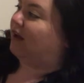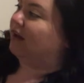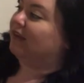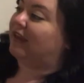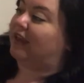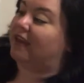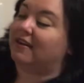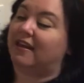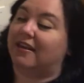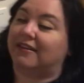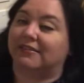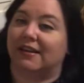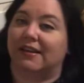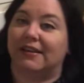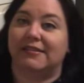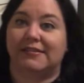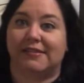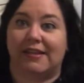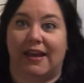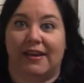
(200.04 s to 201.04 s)
and as I
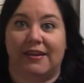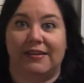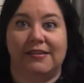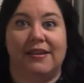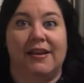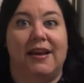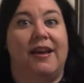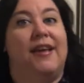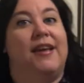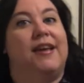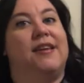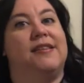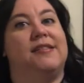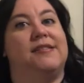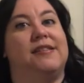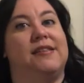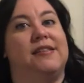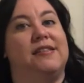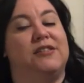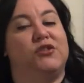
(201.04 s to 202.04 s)
said, is
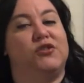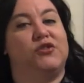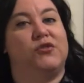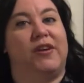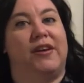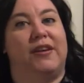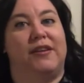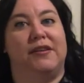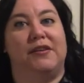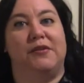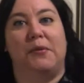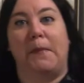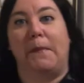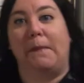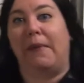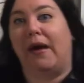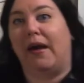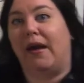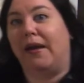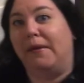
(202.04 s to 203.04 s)
illustrated
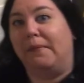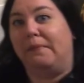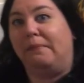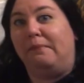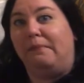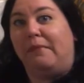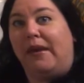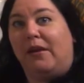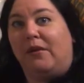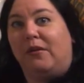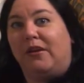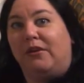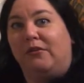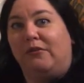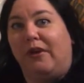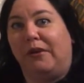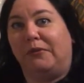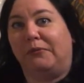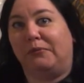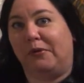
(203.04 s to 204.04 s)
by Mary Grand
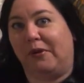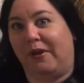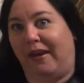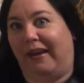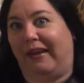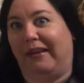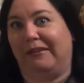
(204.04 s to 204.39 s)
Pré.